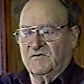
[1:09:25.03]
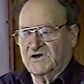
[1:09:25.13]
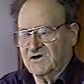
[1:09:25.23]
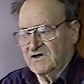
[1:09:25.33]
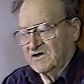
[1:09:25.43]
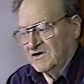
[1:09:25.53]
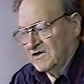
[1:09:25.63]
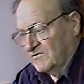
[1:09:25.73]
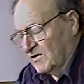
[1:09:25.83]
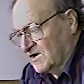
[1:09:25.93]
but
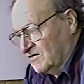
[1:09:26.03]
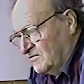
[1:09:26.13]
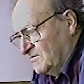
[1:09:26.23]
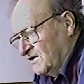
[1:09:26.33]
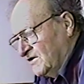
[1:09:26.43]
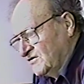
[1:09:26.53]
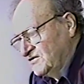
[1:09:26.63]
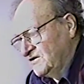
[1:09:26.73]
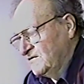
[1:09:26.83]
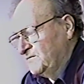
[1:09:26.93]
it worked good because
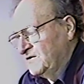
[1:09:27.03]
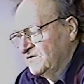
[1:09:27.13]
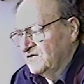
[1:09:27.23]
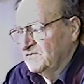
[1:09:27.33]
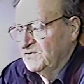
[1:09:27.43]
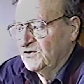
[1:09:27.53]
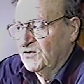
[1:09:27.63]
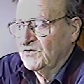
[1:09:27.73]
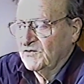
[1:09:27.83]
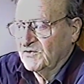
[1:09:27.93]
she appeared to be
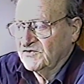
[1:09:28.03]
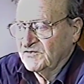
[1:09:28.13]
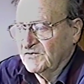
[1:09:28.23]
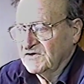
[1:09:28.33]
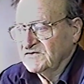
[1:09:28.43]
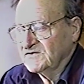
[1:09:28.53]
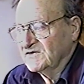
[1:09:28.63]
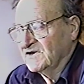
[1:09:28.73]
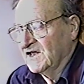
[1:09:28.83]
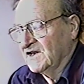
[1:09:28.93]
older than what she was,
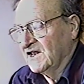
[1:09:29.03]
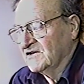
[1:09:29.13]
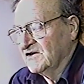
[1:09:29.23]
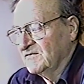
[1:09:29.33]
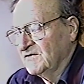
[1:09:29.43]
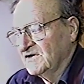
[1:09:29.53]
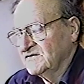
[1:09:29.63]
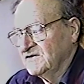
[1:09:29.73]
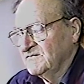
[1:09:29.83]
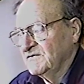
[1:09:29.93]
and at that time I
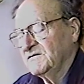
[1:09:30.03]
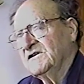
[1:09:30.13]
seemed to be